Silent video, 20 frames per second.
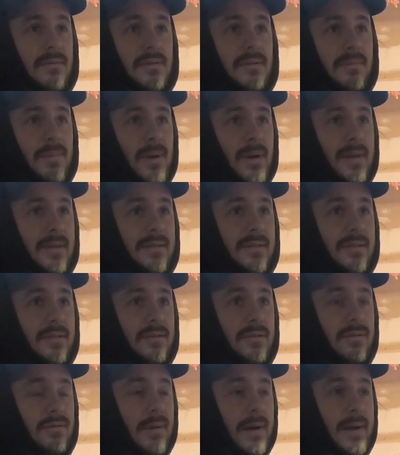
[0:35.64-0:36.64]
response
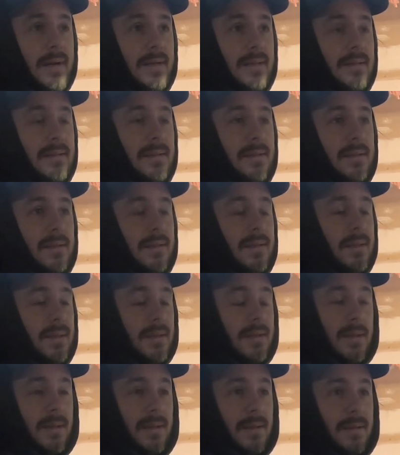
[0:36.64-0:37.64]
is great.
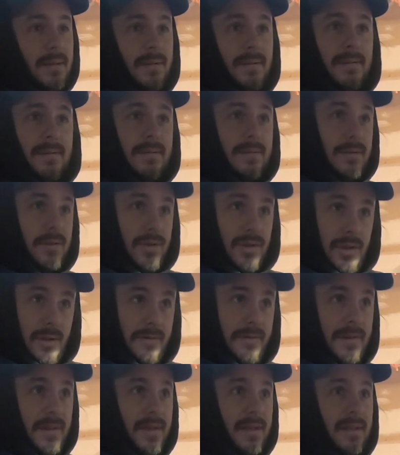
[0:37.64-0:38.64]

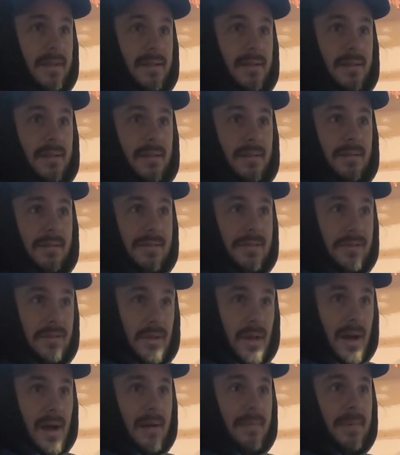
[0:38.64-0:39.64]
Shifting is
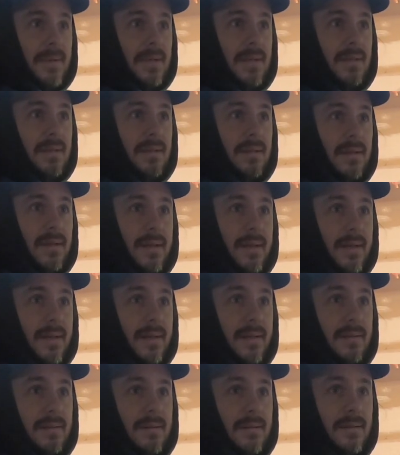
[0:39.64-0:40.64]
sloppy
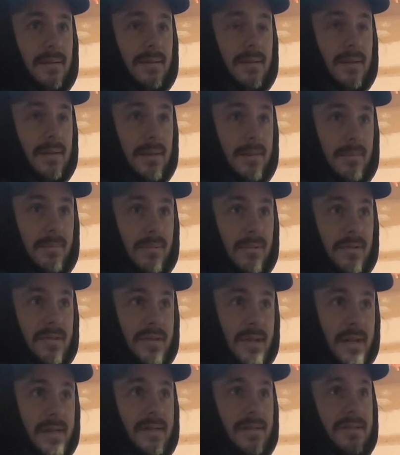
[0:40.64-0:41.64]
and
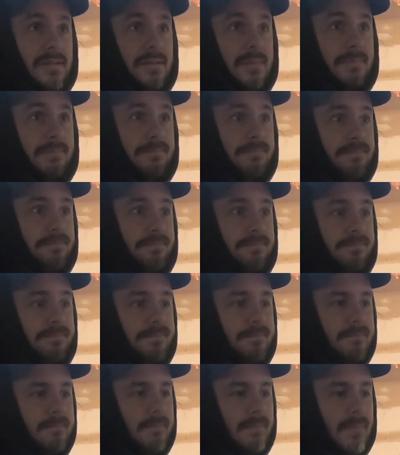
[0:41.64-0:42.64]
imprecise.
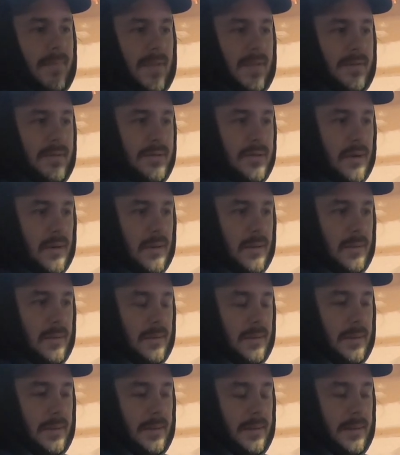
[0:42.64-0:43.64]
So,
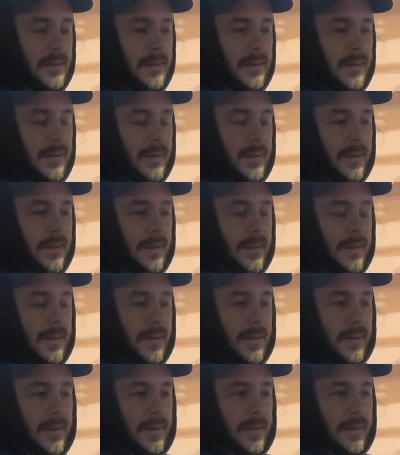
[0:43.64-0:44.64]

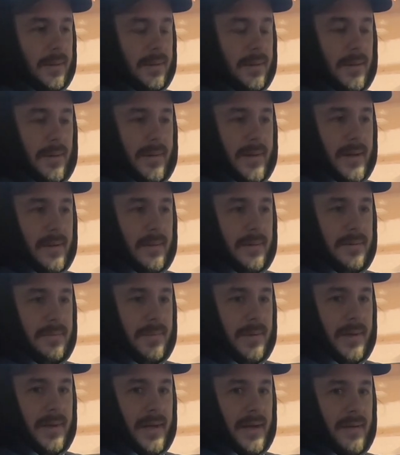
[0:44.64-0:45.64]
that was
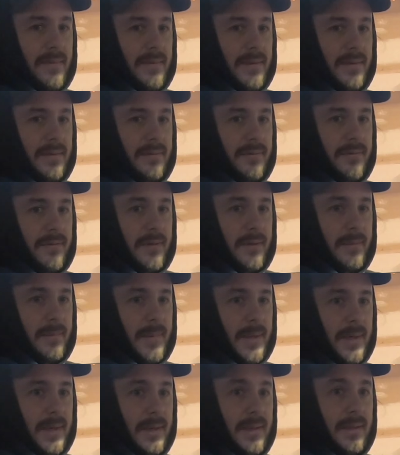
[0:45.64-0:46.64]
pretty evident for
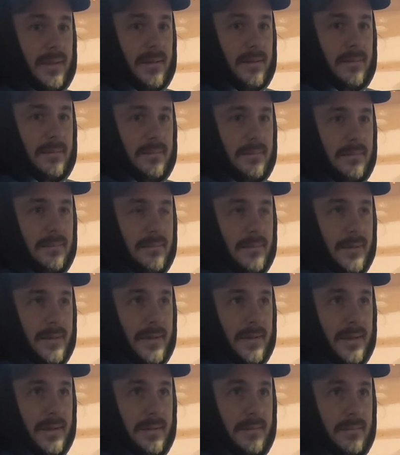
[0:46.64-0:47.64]
me
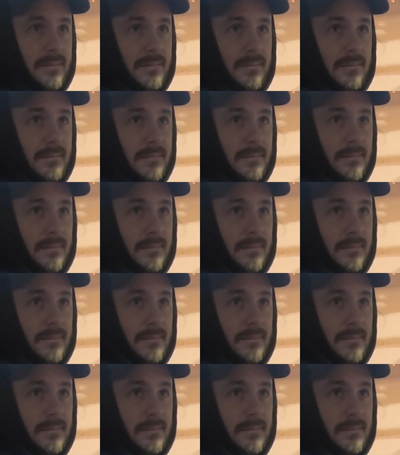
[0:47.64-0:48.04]
within